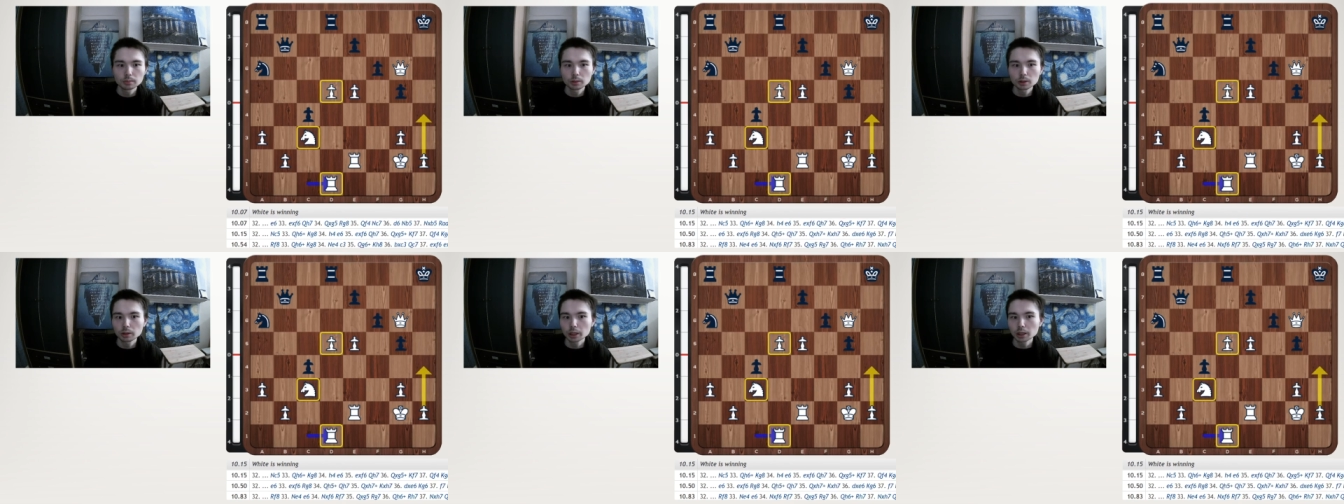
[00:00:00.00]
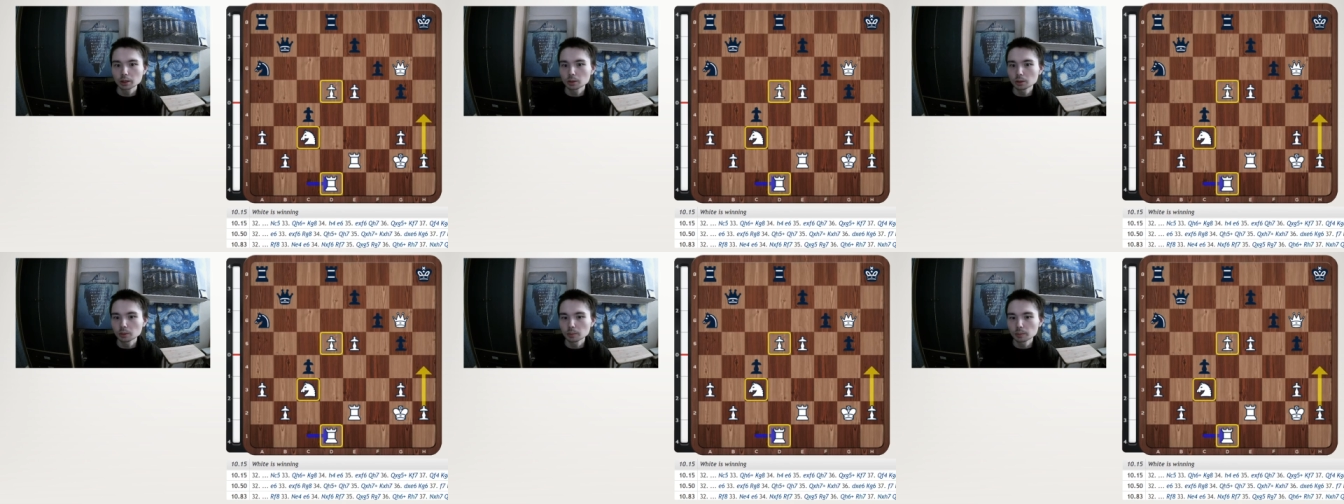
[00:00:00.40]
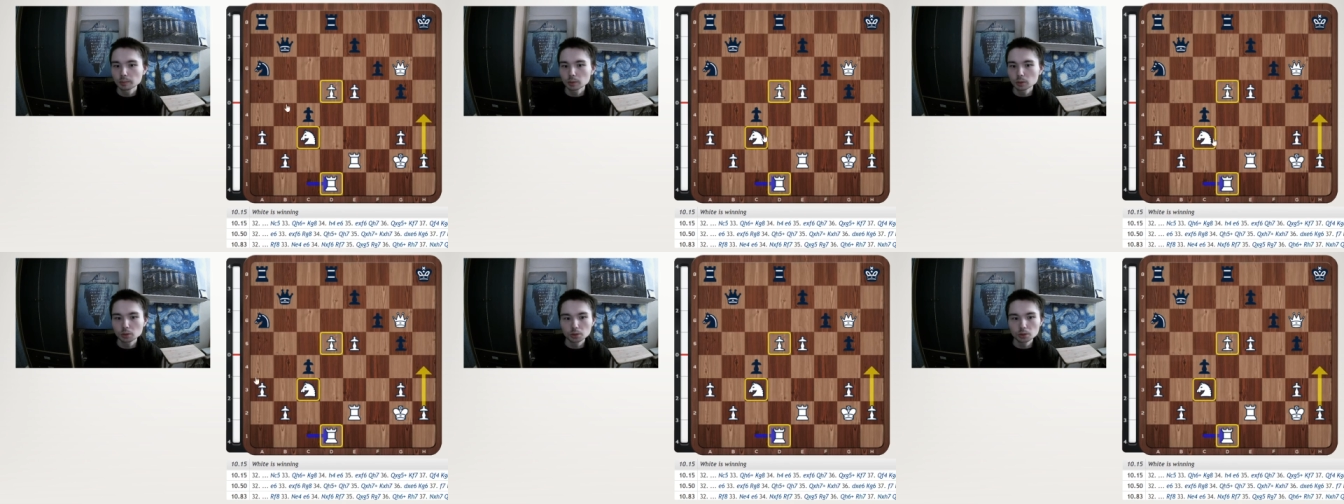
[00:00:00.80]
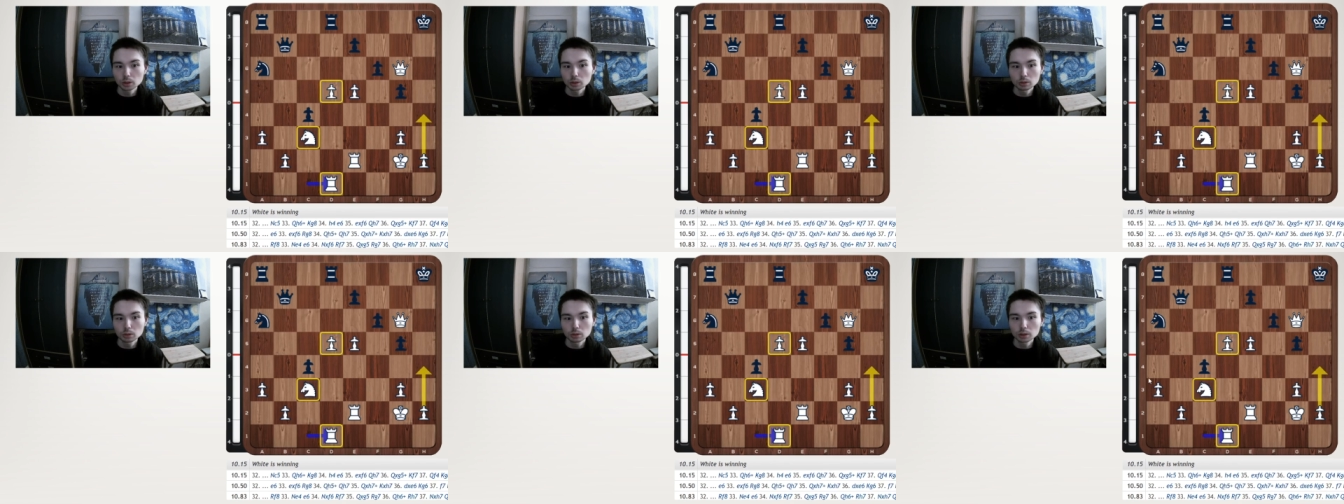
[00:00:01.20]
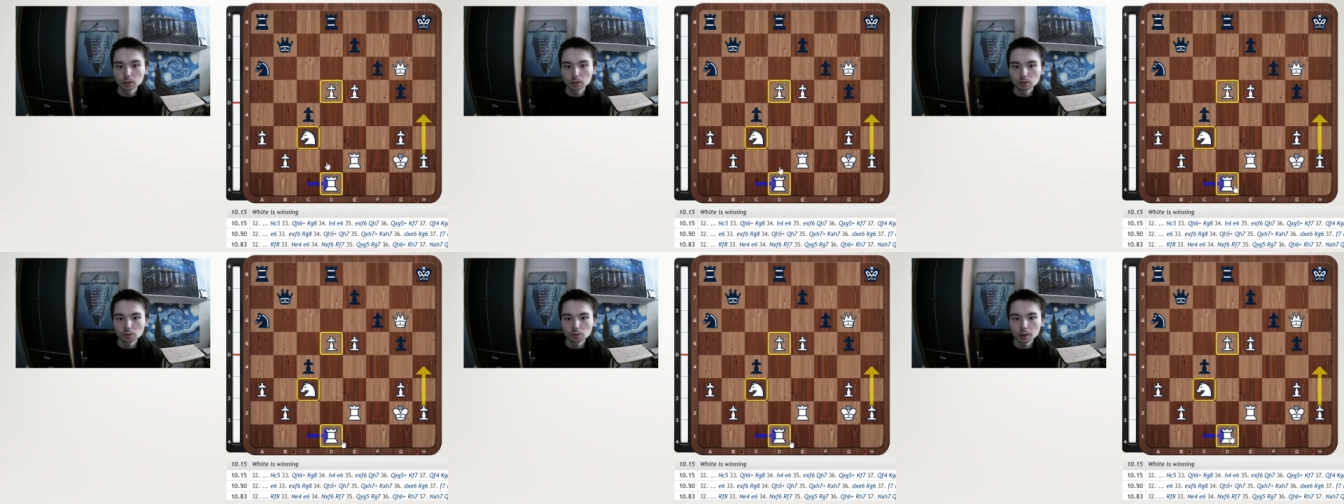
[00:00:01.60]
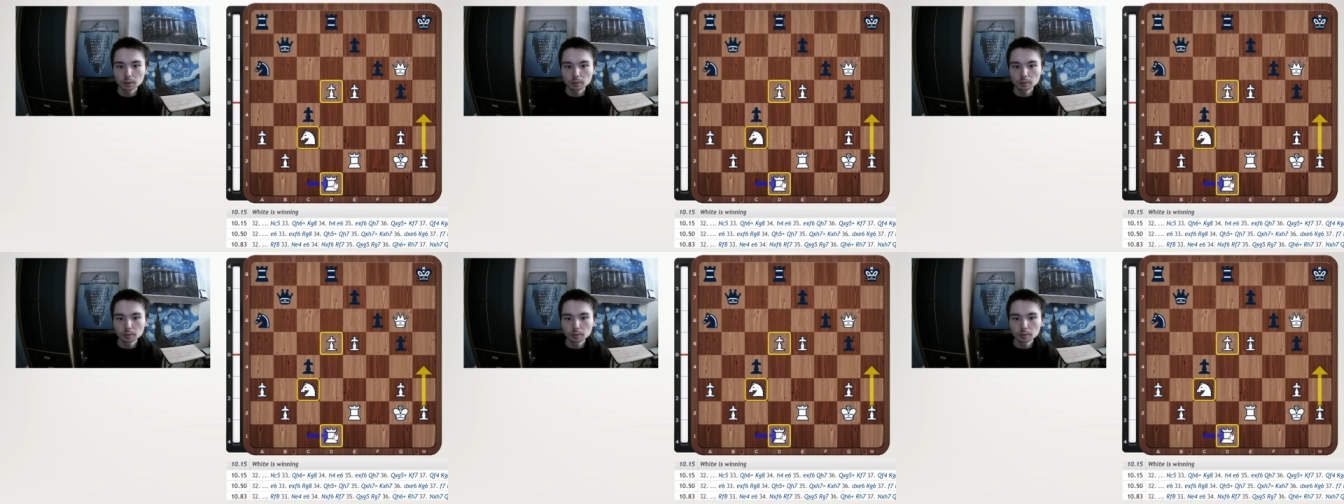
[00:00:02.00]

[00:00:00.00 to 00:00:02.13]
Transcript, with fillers: Alright, cool. Also, the rook can swing.